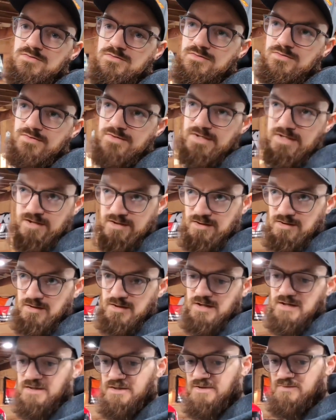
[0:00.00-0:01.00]
there,
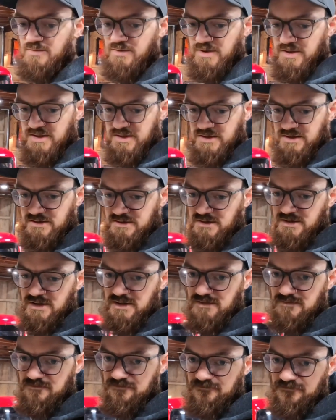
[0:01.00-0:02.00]
and then we
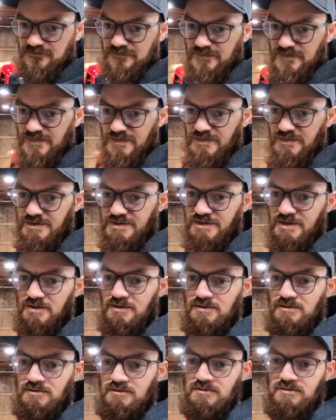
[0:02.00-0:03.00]
can
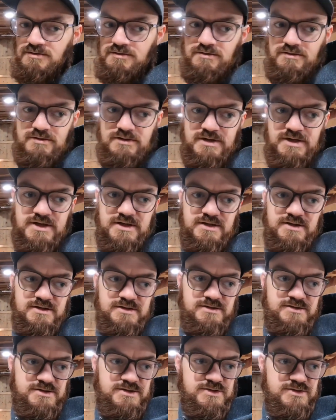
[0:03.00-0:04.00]
start getting
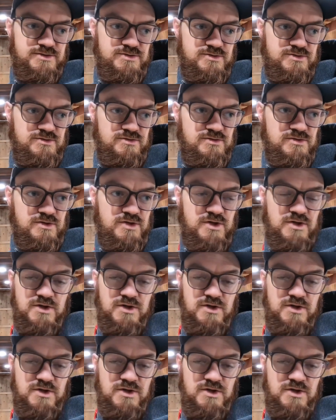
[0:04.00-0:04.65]
into